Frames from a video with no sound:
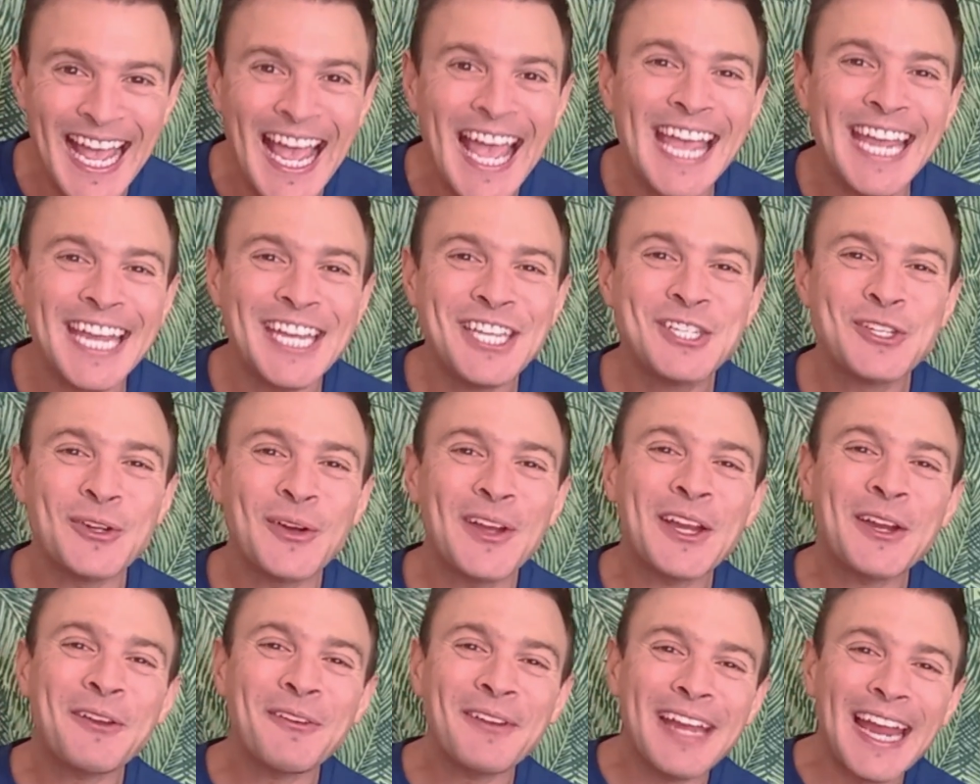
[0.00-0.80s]
Enjoy
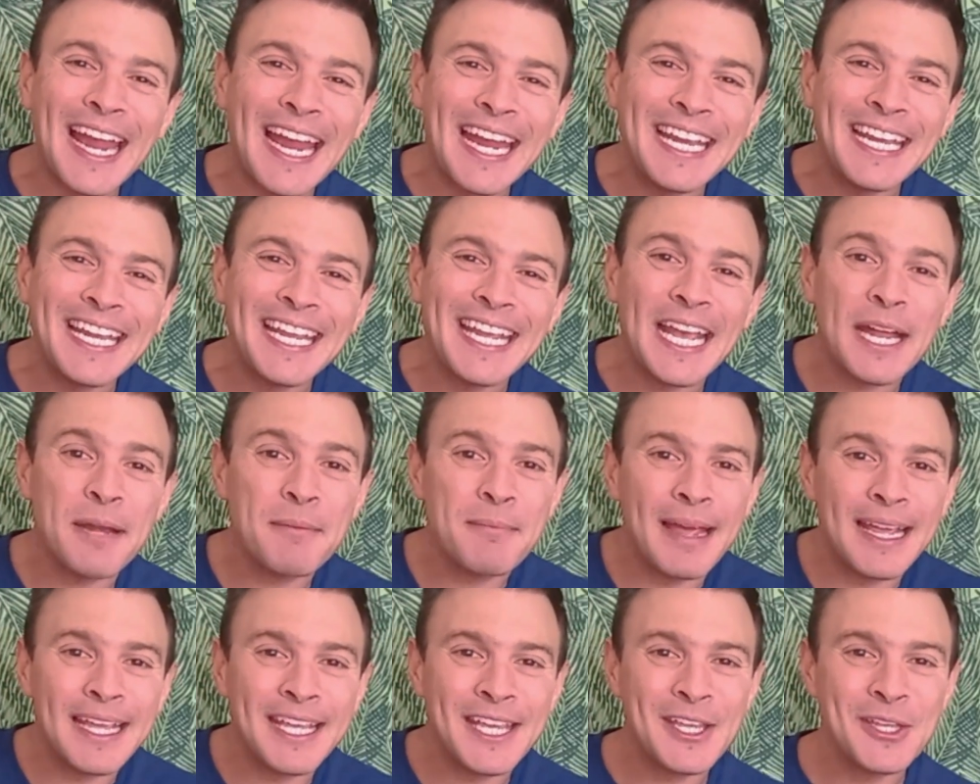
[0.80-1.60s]
creating and
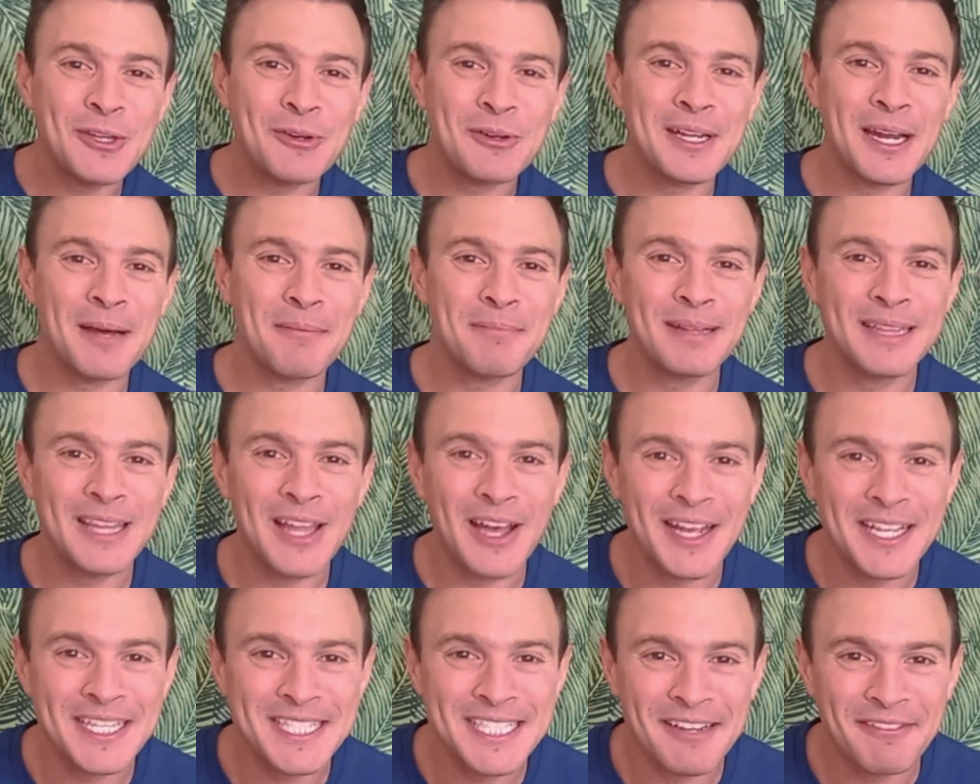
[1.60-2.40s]
making your number
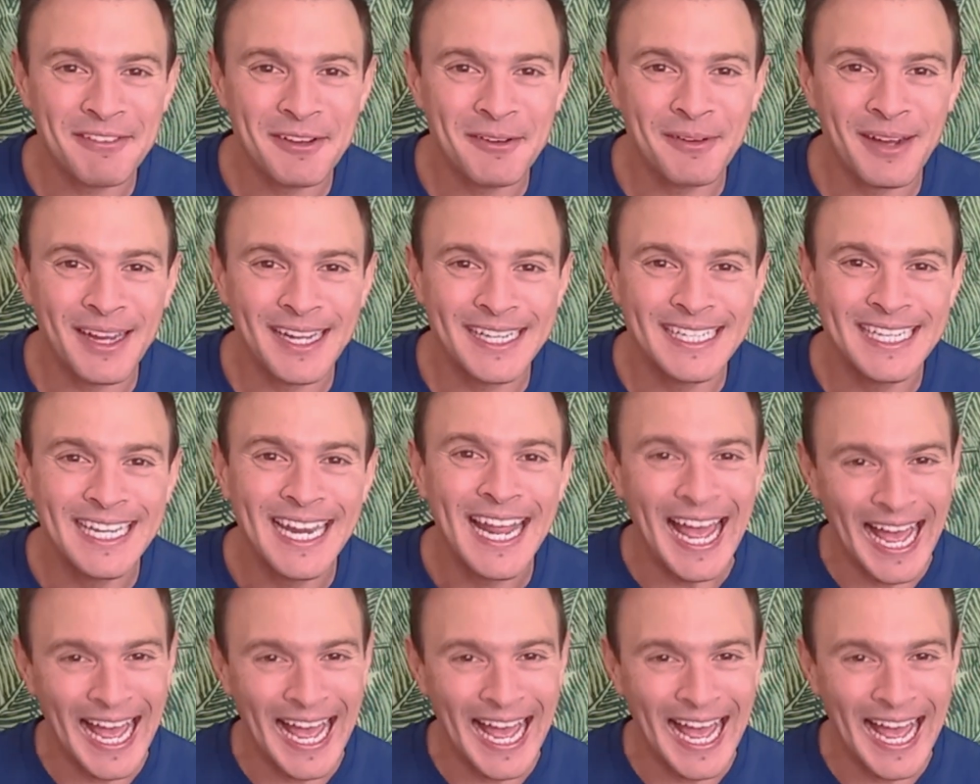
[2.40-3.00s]
lines, everyone.